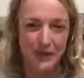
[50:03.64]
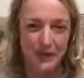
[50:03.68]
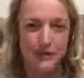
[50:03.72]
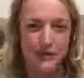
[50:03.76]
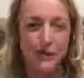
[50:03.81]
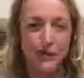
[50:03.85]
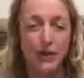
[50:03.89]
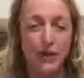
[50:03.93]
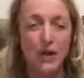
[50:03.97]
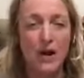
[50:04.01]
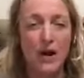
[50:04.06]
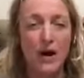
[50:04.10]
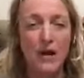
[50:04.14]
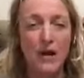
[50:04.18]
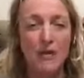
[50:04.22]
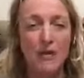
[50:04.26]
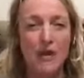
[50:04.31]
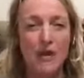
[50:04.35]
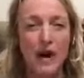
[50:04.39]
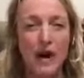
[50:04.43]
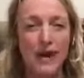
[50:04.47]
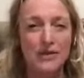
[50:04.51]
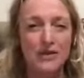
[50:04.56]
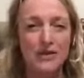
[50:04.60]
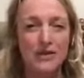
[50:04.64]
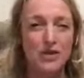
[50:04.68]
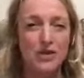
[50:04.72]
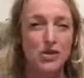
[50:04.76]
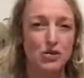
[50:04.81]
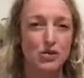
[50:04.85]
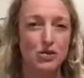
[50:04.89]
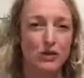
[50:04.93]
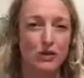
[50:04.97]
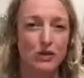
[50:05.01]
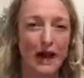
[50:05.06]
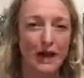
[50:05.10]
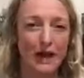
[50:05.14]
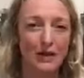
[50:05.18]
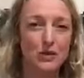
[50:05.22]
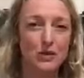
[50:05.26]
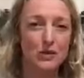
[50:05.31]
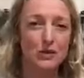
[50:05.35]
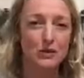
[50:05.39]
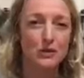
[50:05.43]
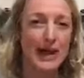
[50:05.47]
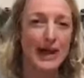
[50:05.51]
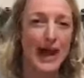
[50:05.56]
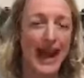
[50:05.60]
Forearm balance,
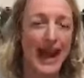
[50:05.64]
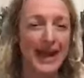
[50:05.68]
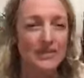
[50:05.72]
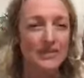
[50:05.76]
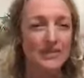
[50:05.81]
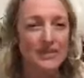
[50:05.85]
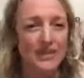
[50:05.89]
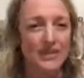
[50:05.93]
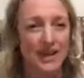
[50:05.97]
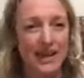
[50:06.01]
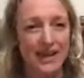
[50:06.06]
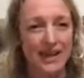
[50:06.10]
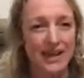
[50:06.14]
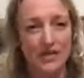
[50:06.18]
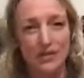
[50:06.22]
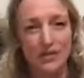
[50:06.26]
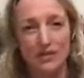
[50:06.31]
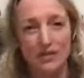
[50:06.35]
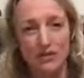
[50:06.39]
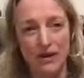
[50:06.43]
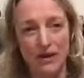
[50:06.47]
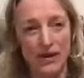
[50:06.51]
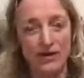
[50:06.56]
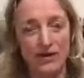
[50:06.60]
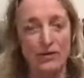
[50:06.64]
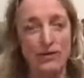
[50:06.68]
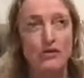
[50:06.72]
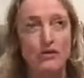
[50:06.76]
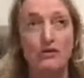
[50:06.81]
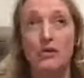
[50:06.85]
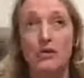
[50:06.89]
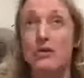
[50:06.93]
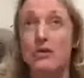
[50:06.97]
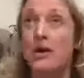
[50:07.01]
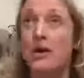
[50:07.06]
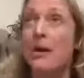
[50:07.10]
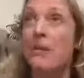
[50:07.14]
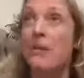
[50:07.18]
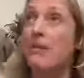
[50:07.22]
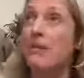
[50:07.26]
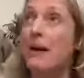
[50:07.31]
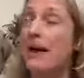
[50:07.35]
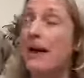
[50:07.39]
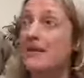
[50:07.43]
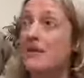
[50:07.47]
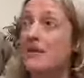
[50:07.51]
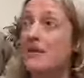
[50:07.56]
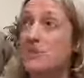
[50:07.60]
straddle, handstand straddle, forearm
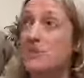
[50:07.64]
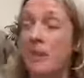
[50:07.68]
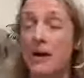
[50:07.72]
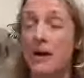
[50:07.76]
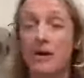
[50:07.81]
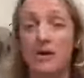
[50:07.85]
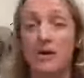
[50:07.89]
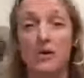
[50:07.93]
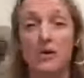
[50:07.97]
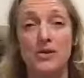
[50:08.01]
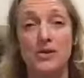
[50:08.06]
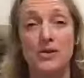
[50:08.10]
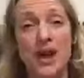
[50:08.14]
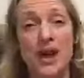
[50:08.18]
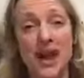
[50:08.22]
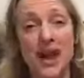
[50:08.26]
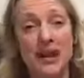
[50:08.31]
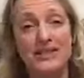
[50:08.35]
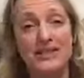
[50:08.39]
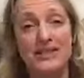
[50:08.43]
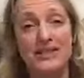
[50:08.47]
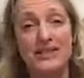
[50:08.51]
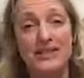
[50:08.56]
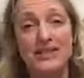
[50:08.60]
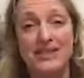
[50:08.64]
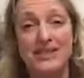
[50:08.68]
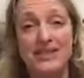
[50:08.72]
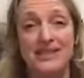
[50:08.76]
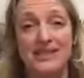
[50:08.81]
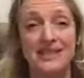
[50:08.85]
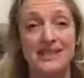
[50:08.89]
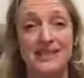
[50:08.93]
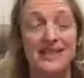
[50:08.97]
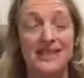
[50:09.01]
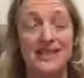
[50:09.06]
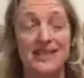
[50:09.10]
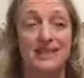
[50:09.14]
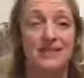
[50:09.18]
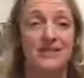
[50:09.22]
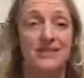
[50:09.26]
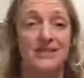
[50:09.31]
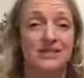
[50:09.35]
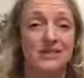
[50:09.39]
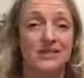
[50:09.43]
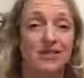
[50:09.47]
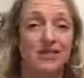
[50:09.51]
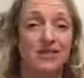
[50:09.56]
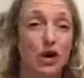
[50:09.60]
balance, Baddha Konasana,
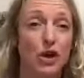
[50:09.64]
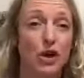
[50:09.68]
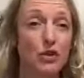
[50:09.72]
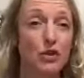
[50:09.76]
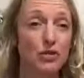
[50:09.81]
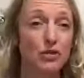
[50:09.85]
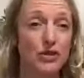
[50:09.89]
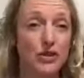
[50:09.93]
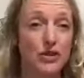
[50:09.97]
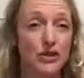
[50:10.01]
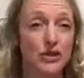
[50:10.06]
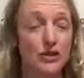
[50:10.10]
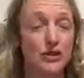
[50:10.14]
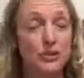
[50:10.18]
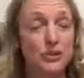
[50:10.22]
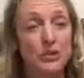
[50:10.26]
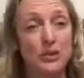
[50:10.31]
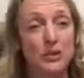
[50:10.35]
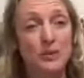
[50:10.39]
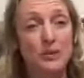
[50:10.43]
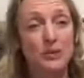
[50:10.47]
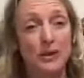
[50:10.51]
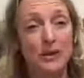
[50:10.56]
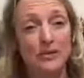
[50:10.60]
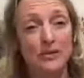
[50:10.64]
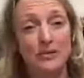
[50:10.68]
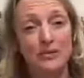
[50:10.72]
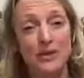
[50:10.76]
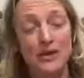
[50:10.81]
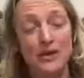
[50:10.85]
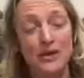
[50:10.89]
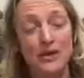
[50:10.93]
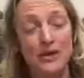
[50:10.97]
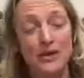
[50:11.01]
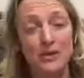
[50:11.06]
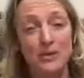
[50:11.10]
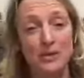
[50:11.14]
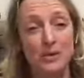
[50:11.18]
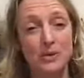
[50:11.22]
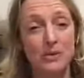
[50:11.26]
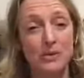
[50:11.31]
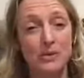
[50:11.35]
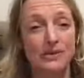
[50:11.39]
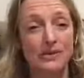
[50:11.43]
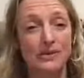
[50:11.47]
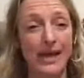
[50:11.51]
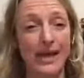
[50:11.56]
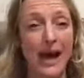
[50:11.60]
dolphin on the wall, both feet on the wall,
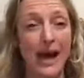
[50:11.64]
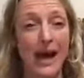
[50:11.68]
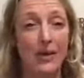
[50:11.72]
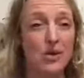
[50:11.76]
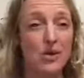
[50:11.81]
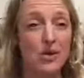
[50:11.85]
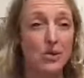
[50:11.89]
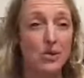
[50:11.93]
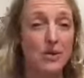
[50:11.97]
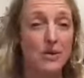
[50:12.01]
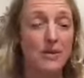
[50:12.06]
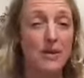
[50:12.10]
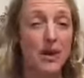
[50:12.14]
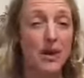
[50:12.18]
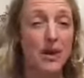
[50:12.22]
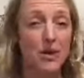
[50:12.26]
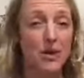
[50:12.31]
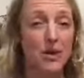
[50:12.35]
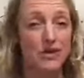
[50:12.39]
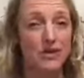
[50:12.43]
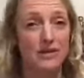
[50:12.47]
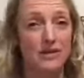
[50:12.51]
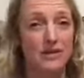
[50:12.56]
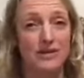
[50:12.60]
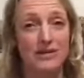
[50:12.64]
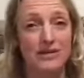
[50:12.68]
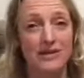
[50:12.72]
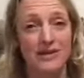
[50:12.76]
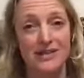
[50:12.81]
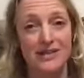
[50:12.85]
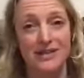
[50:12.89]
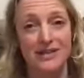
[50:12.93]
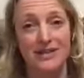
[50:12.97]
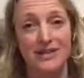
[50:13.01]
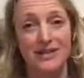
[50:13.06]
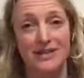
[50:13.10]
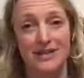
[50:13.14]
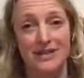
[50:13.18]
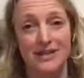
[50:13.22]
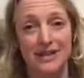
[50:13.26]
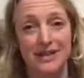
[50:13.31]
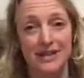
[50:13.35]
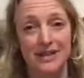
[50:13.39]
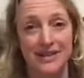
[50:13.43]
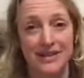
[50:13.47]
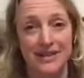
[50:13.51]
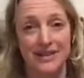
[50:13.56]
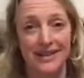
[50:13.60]
down dog with emergence,
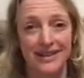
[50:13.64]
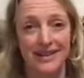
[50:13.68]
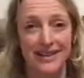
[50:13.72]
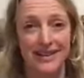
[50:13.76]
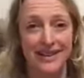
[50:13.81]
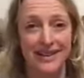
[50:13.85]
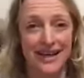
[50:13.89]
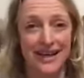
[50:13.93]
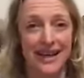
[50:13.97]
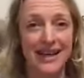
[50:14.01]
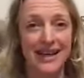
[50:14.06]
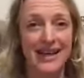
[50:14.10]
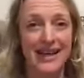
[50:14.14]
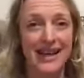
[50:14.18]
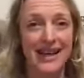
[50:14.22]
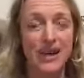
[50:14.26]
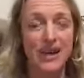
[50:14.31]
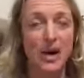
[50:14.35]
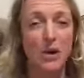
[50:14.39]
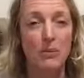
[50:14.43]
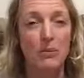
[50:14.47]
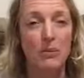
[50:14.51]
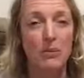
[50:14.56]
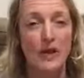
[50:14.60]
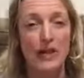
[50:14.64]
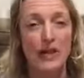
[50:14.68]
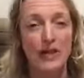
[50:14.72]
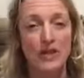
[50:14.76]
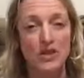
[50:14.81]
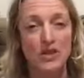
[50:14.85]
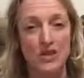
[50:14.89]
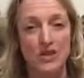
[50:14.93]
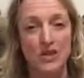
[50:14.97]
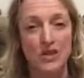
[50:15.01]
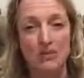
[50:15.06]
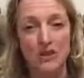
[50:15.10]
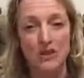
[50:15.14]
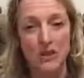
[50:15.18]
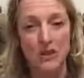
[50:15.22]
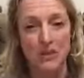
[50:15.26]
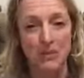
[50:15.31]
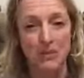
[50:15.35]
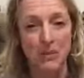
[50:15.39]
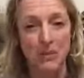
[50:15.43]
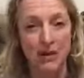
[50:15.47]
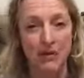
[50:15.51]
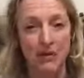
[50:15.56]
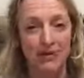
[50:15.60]
any combination of the
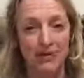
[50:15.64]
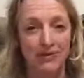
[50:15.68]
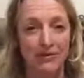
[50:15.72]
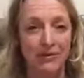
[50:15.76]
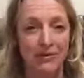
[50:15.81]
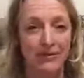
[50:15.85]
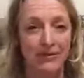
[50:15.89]
above.